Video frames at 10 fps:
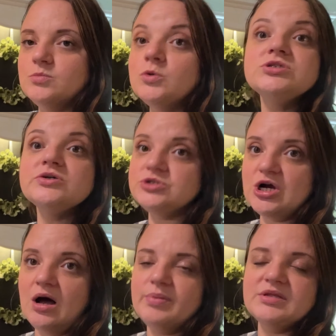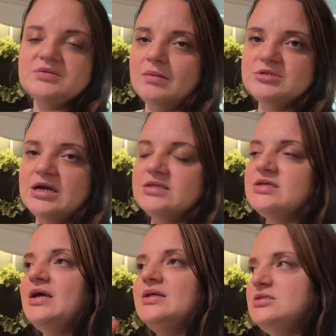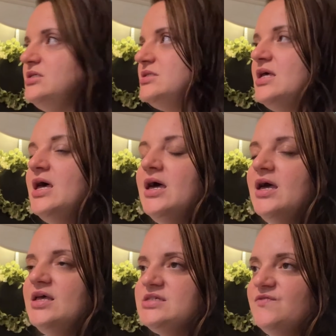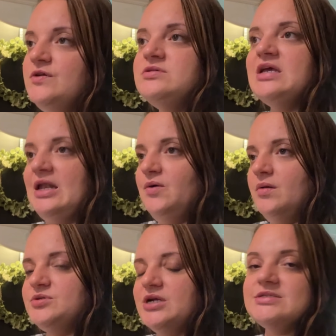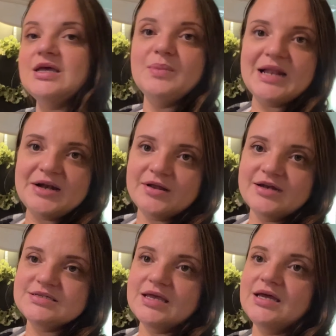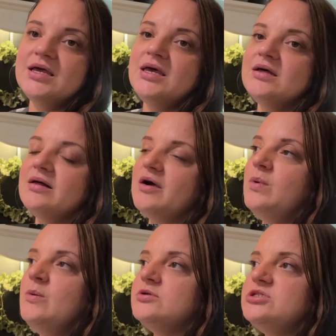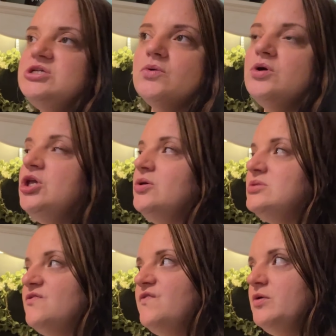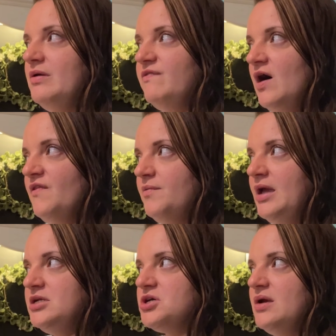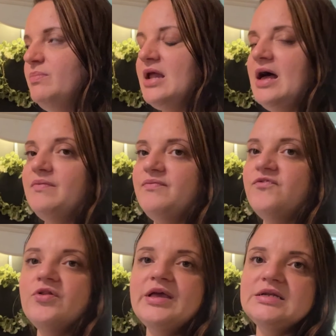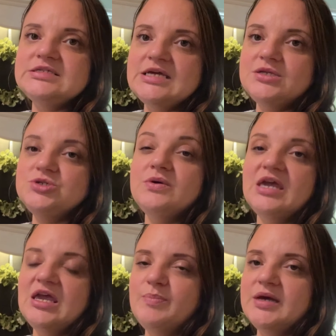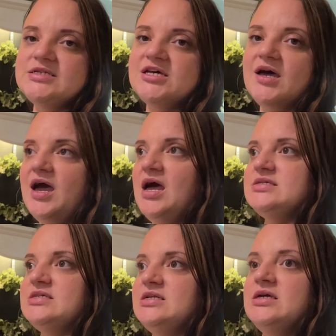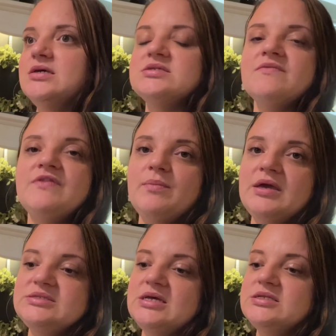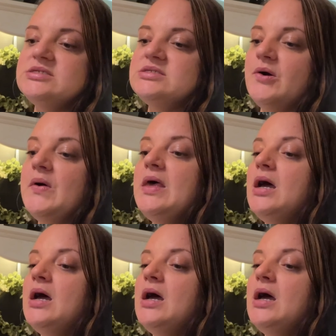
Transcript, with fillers: we'll still shop. That's what I'm trying to say. It's just, it's confusing. I know what I'm trying to say, but I don't know how to say it. Like we will still use the food we've got in the pantry, but I fully intend to keep it as it is, if that makes sense. So